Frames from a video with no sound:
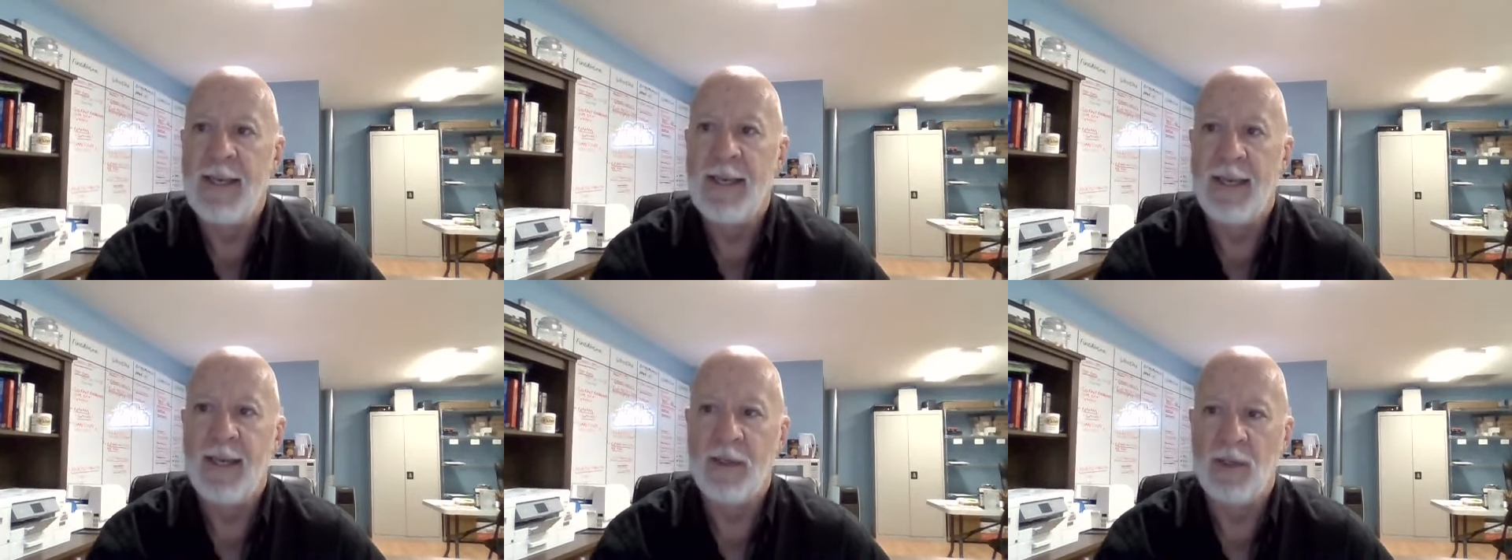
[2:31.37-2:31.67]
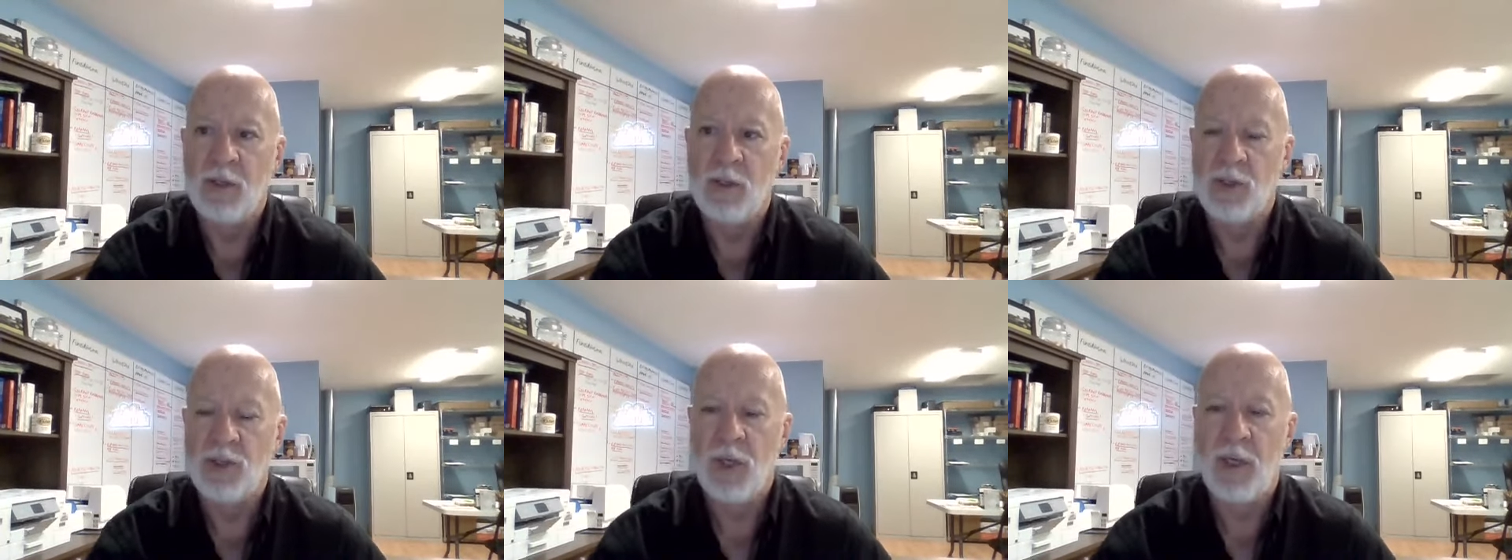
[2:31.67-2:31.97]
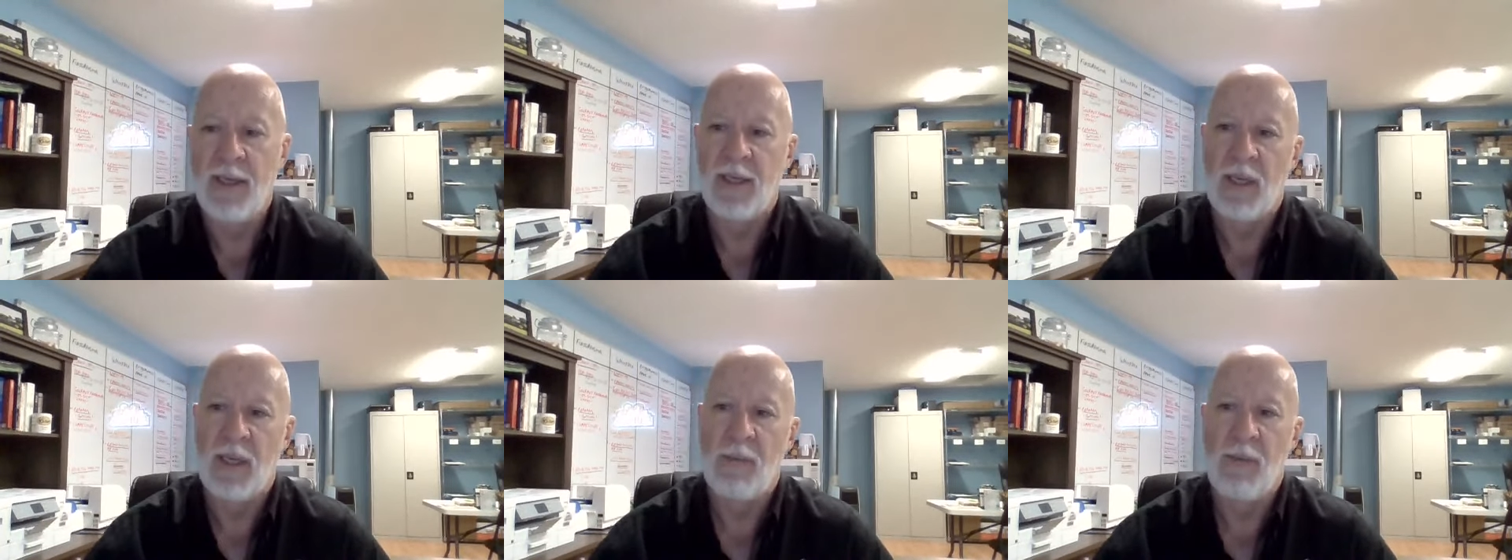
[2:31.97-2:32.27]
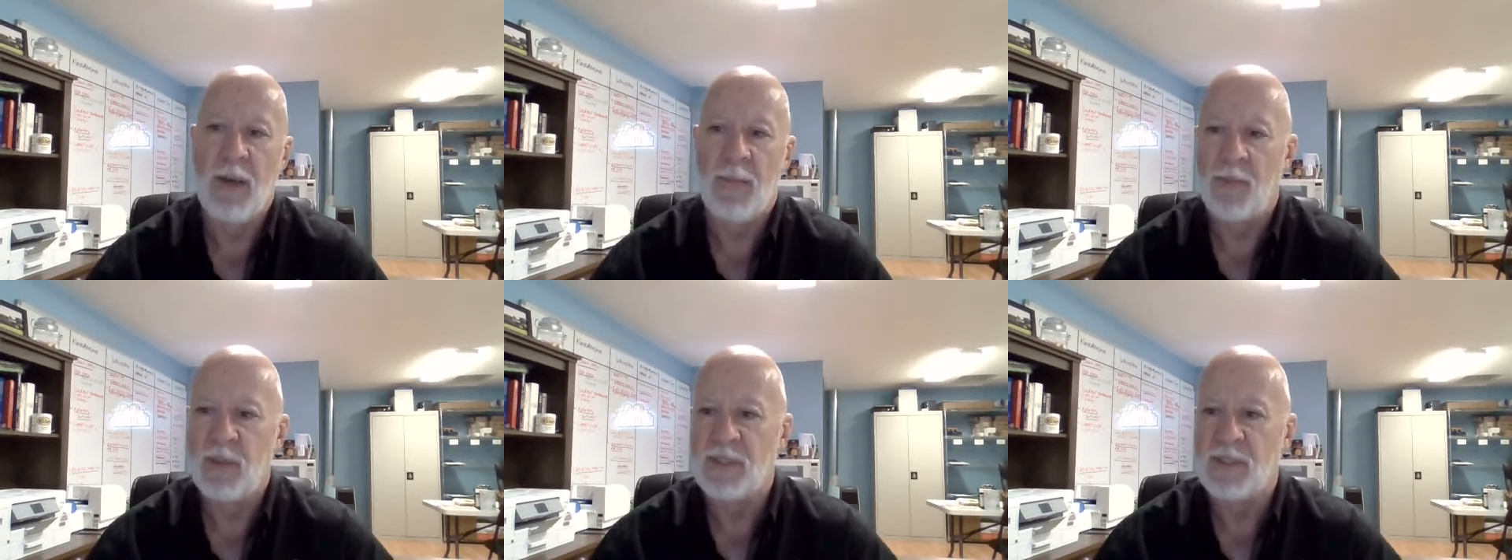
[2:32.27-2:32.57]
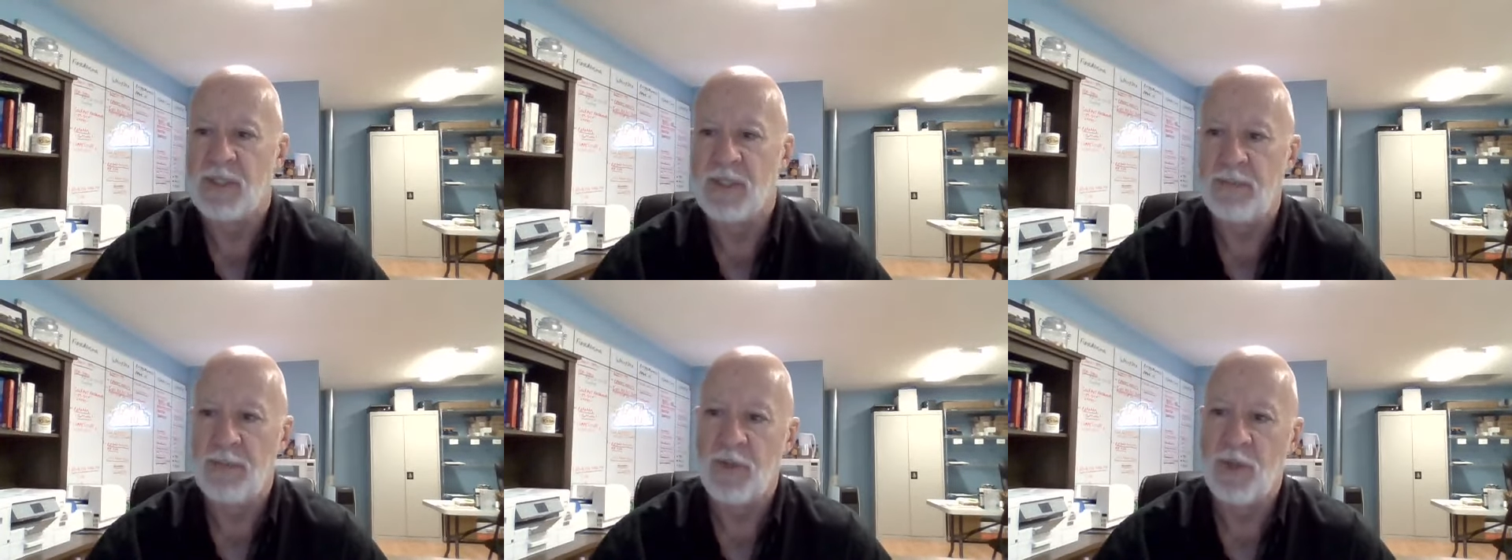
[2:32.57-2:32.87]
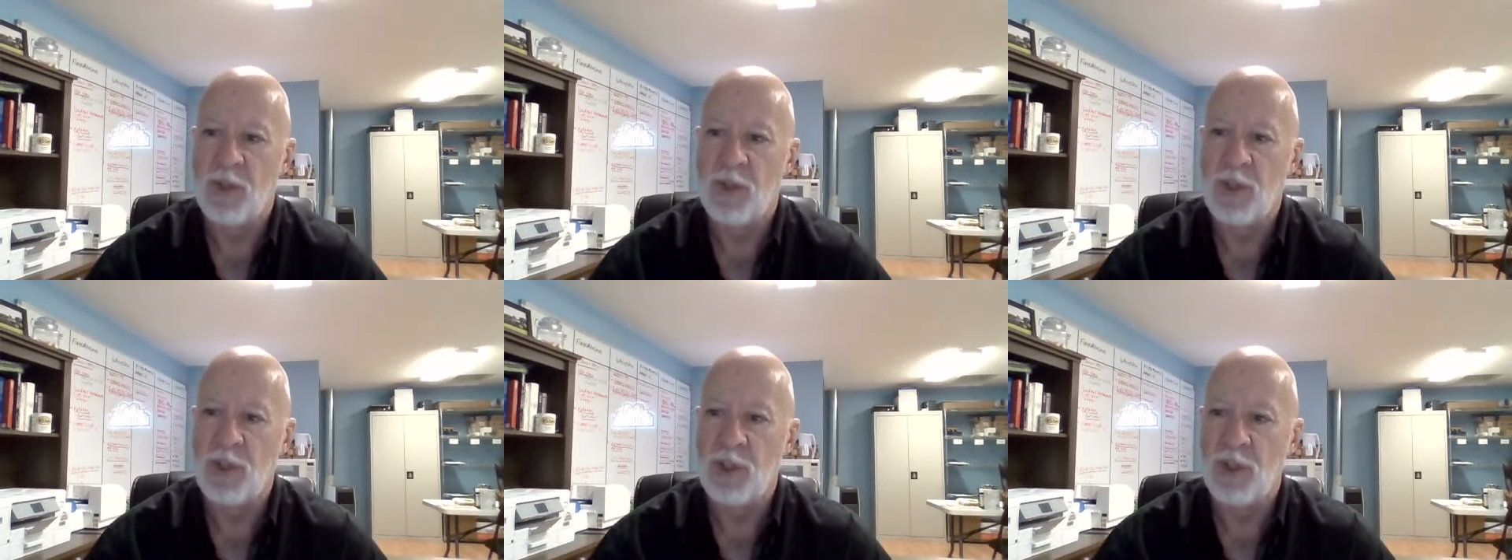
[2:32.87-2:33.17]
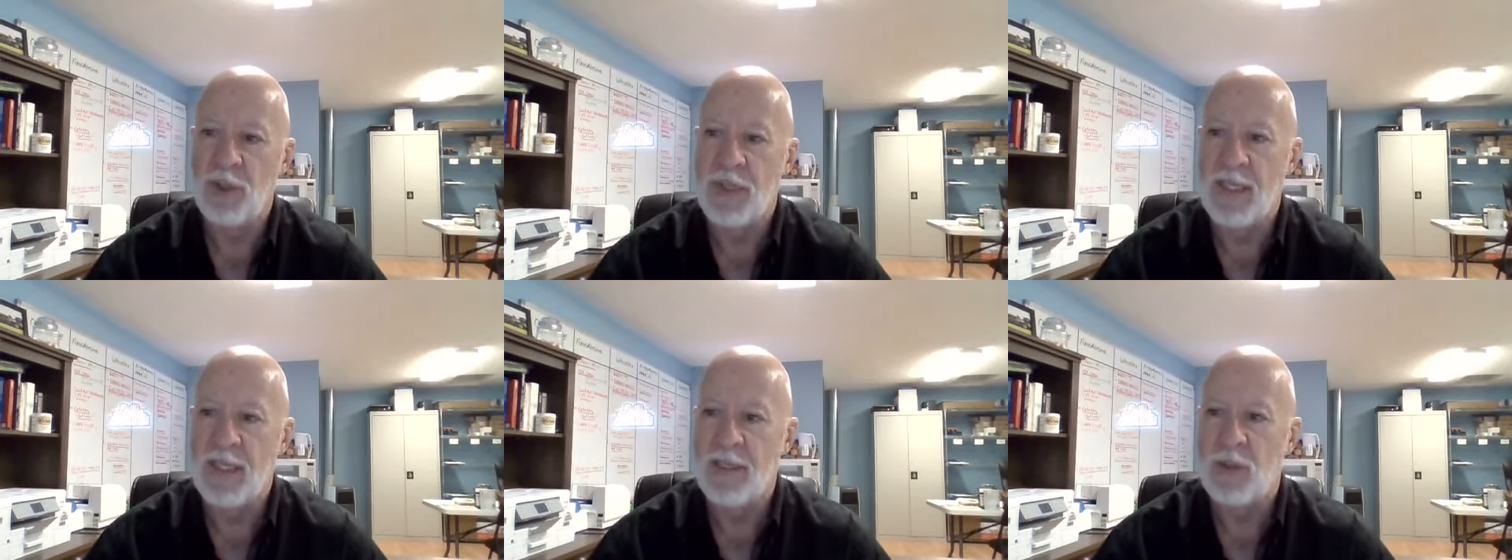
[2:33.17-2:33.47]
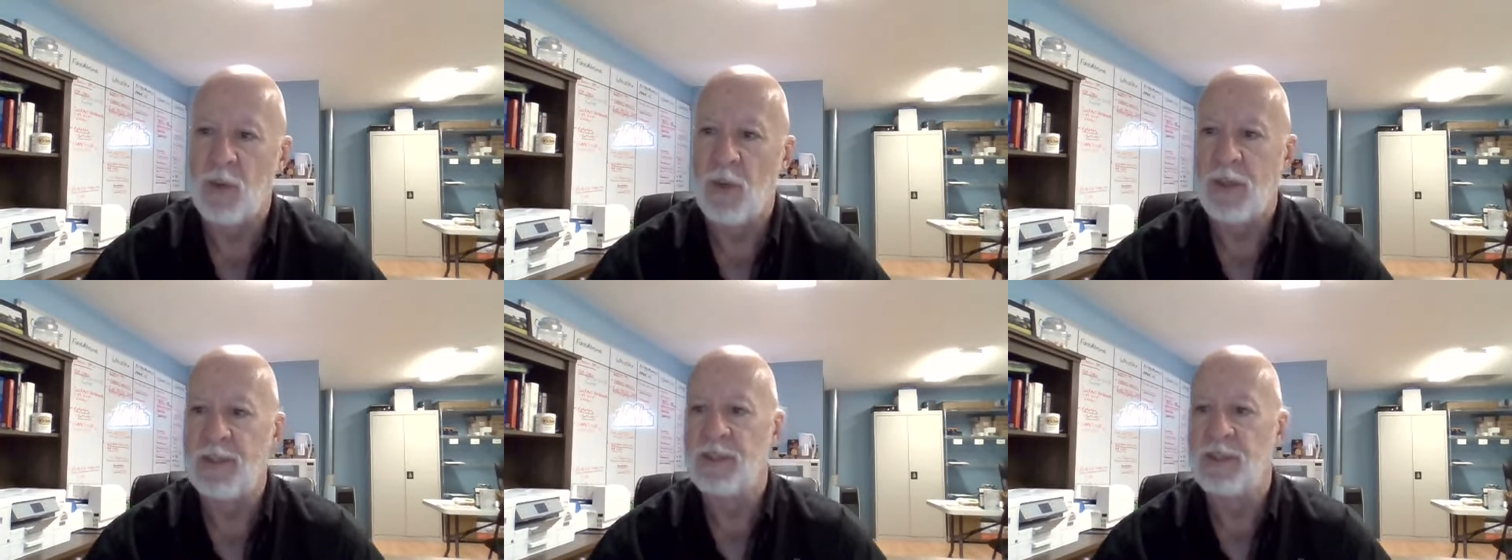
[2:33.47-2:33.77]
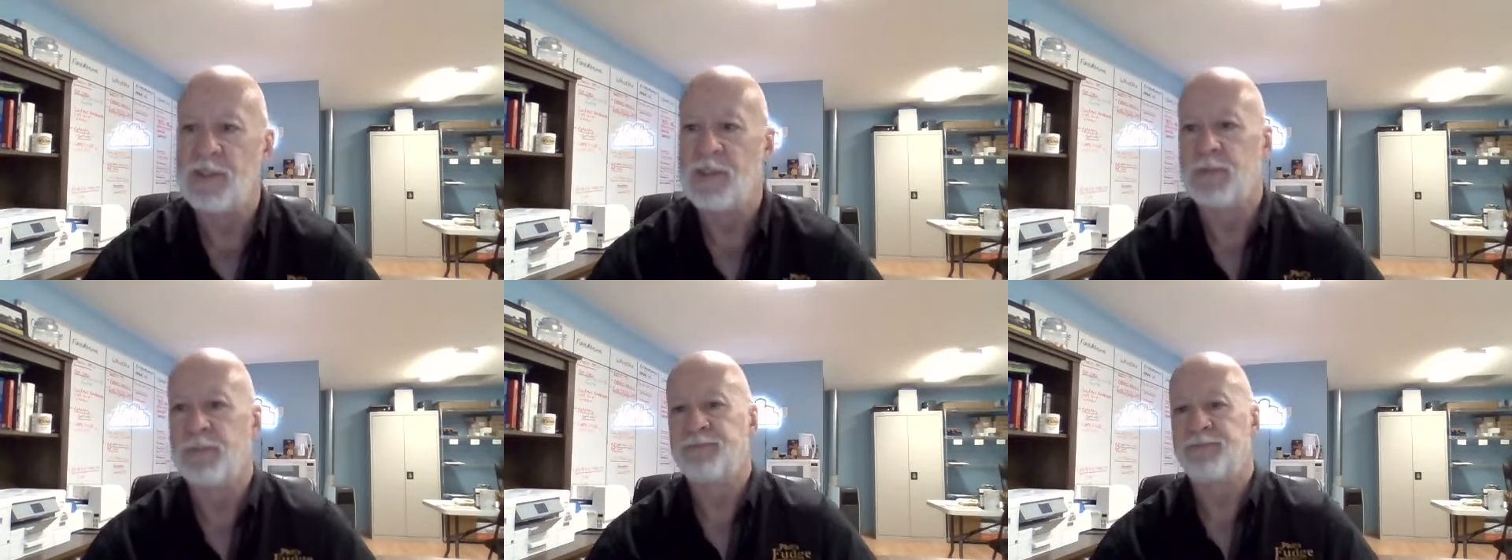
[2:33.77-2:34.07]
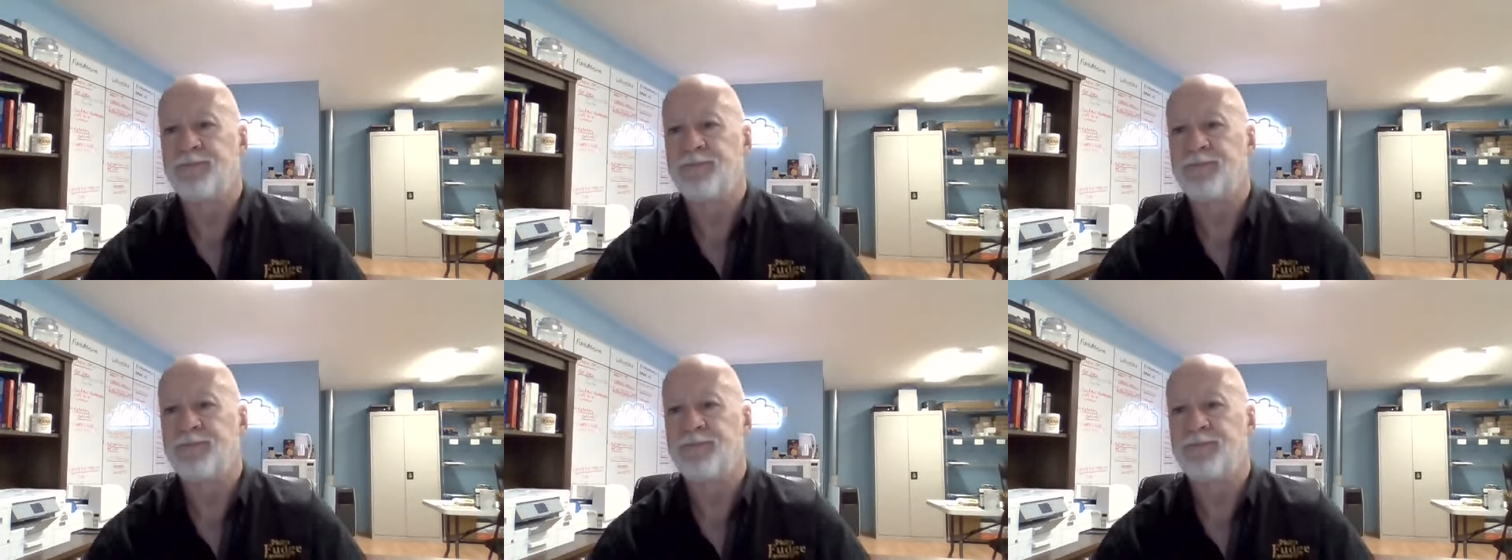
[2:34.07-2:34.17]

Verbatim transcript: and I'll try and come up with some other unique ones.